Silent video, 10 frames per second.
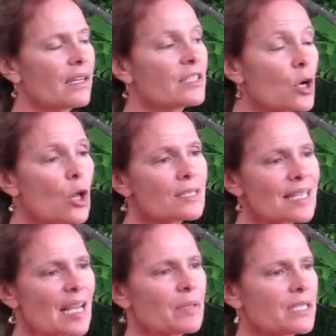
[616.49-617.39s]
it's called
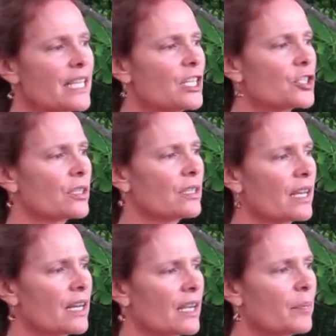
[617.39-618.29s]
segmentation,
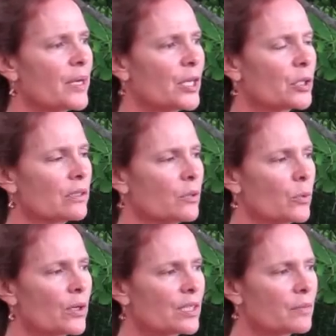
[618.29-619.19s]
and apparently
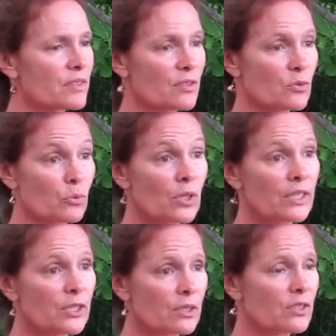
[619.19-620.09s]
Williams is
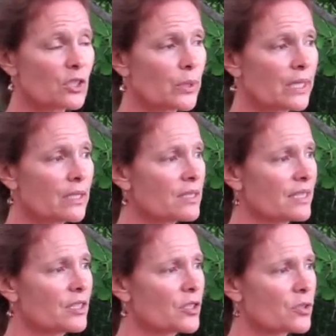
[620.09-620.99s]
really good at doing this
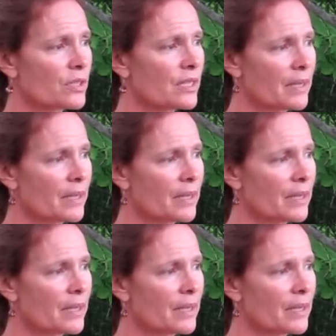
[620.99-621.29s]
industry.